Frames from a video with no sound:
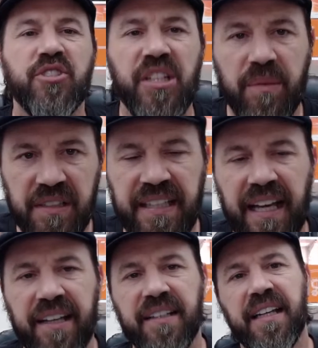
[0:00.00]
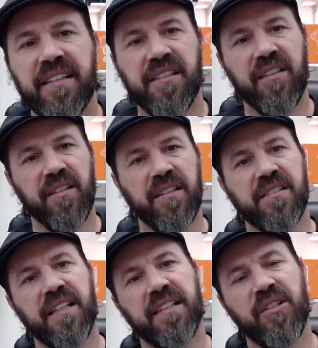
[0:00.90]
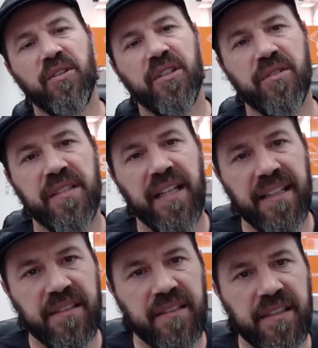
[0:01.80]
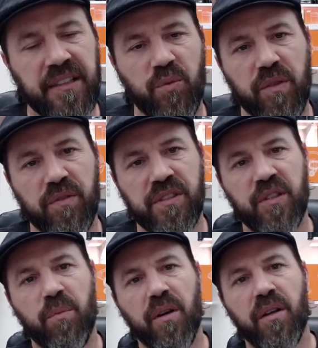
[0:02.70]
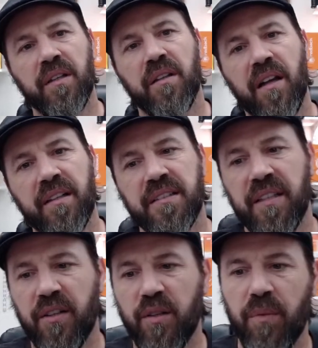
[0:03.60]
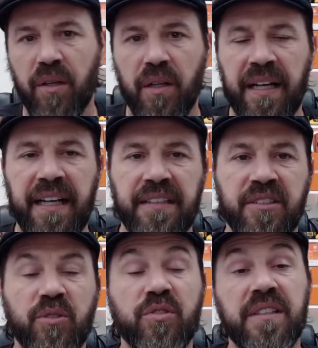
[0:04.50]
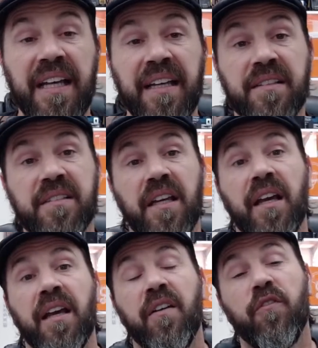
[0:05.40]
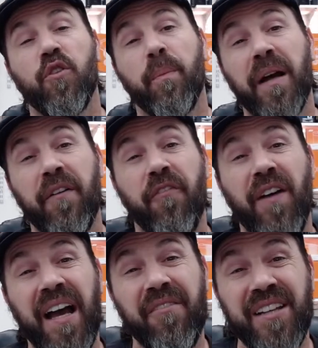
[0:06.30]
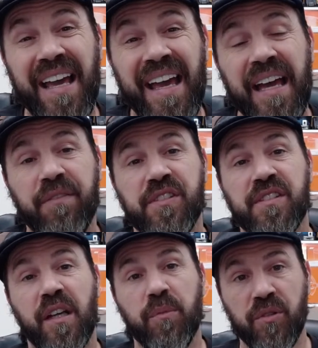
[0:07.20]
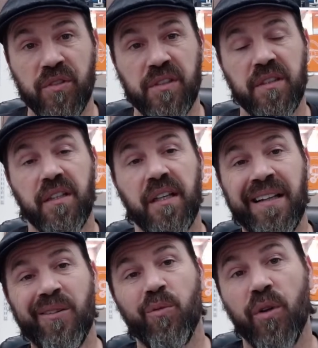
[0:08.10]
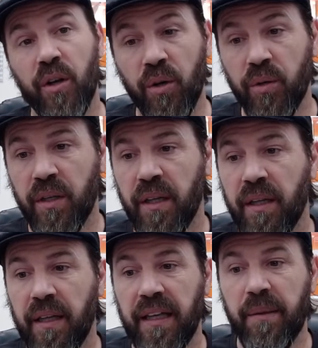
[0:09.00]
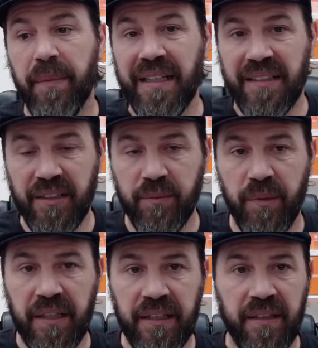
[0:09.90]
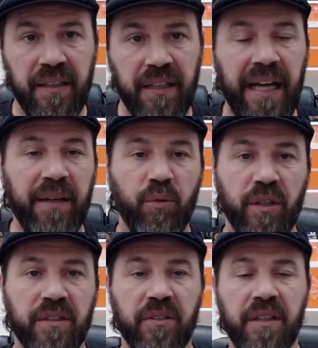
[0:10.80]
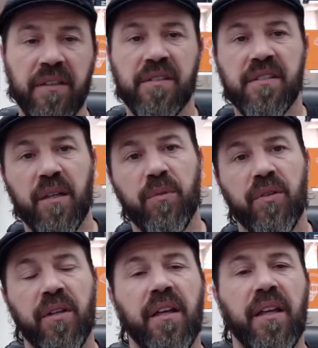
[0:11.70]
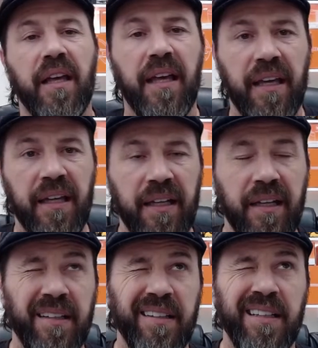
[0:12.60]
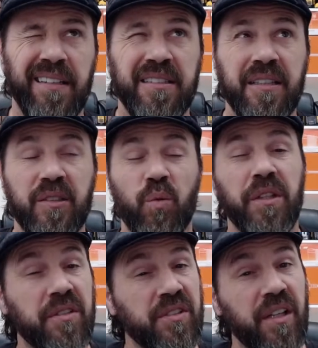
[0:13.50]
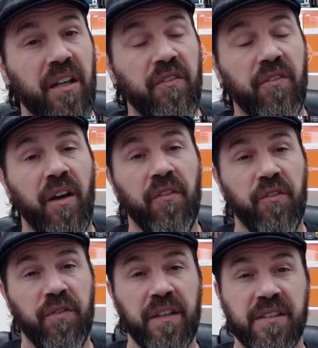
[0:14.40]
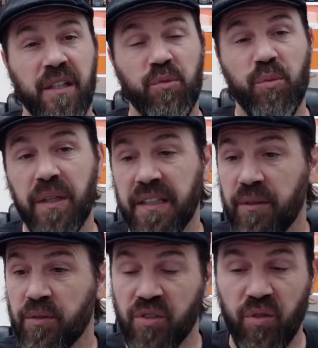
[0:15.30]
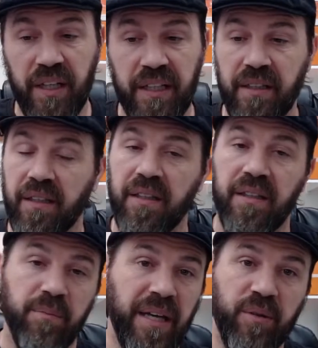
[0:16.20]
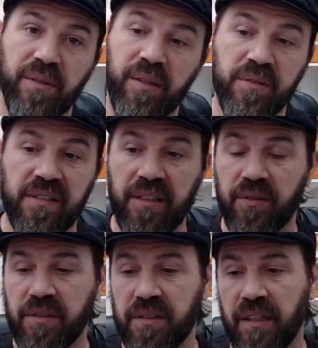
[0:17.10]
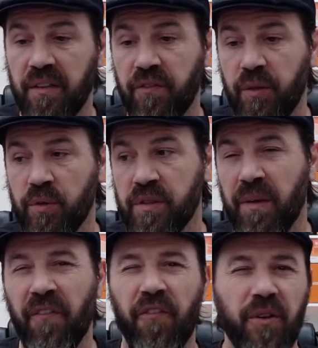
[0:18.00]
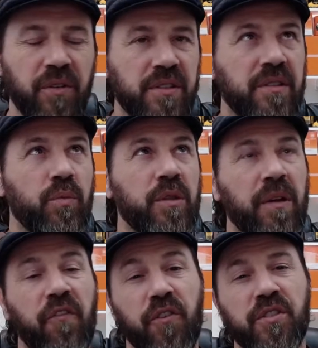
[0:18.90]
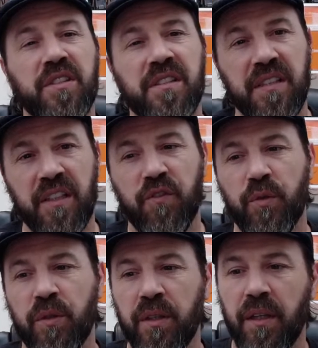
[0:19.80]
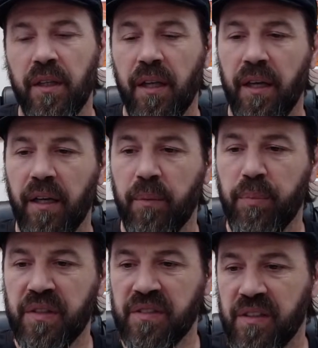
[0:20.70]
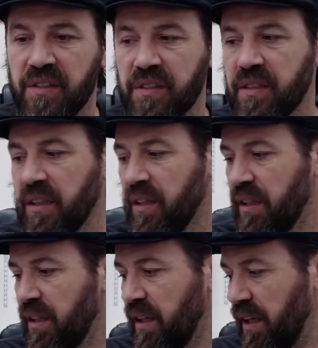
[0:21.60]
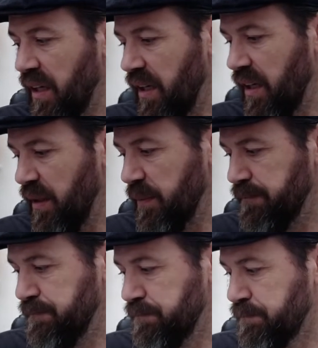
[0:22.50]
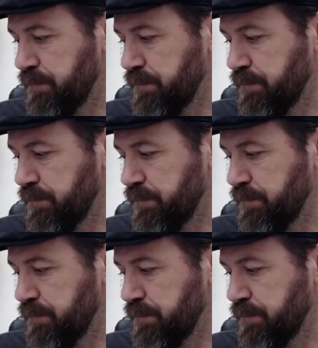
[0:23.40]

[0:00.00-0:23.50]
Jimmy's Italian Ice here in San Antonio, Texas at the River Center Mall and La Cantera Mall. I had two stands for about five and a half summers in a row and made good money. I worked during the summer and uh, took the winters off off of the summer money. It was great back when I was single and stuff. It was my first one of my first successful uh, business um,